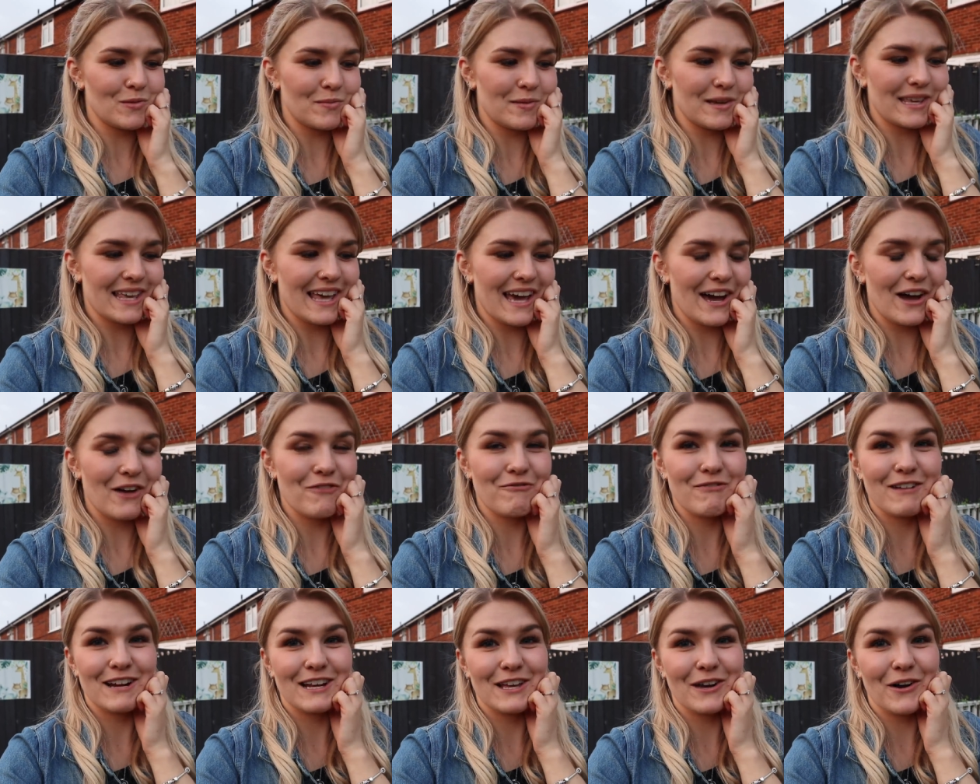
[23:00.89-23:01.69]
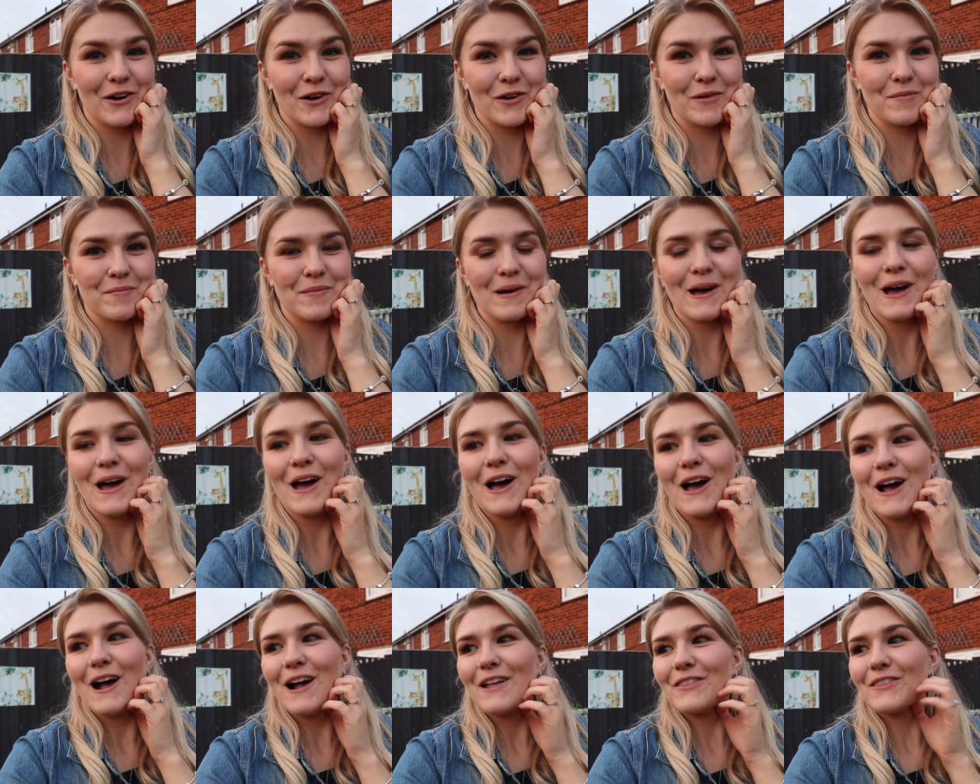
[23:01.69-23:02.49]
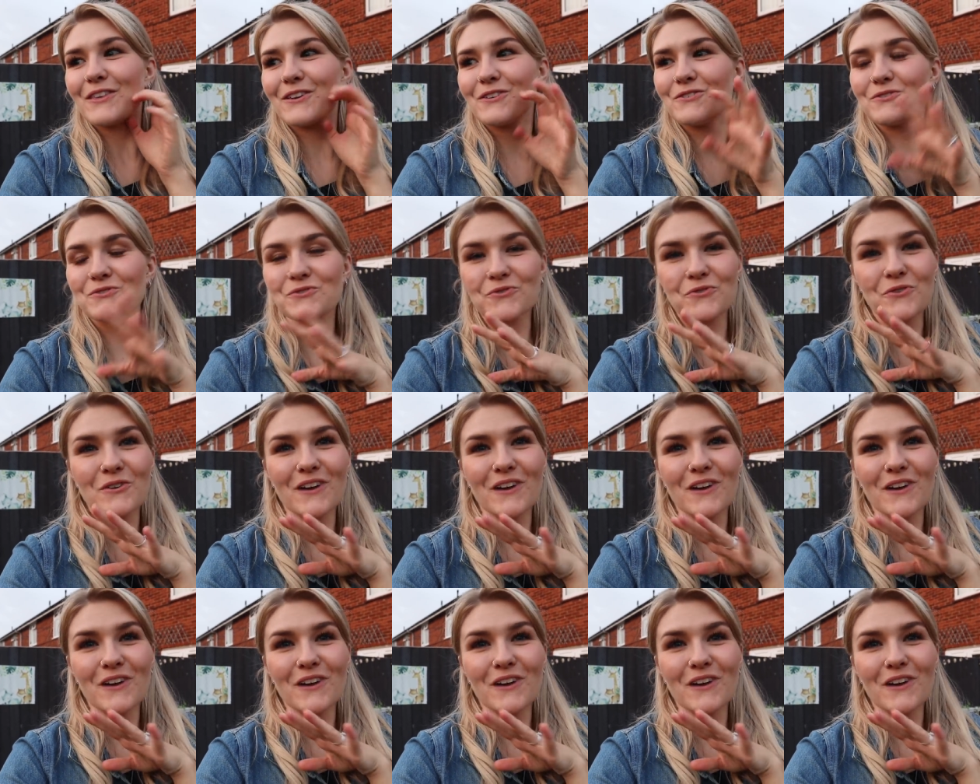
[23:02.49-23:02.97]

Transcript: but yeah I really hope that you saw